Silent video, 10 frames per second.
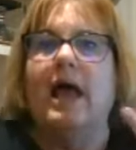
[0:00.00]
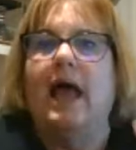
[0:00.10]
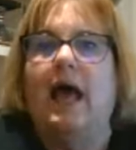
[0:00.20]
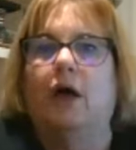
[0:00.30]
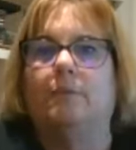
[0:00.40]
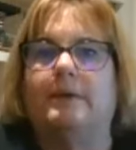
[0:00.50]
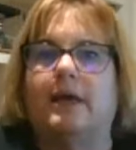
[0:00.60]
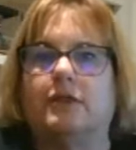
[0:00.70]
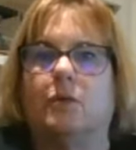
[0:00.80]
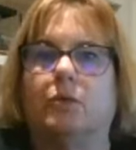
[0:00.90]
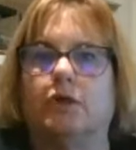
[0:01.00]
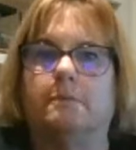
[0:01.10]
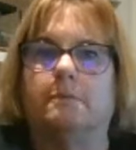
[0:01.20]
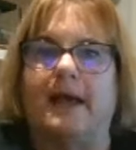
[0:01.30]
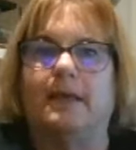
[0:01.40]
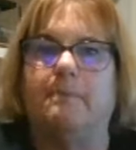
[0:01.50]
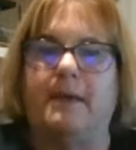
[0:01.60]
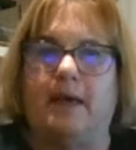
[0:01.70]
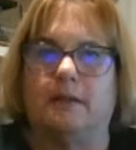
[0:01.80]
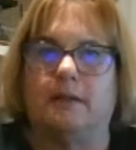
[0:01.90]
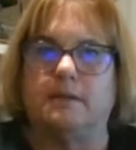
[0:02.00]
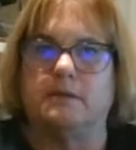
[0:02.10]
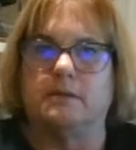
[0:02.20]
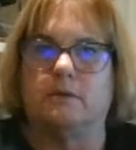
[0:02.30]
help get the world back in balance.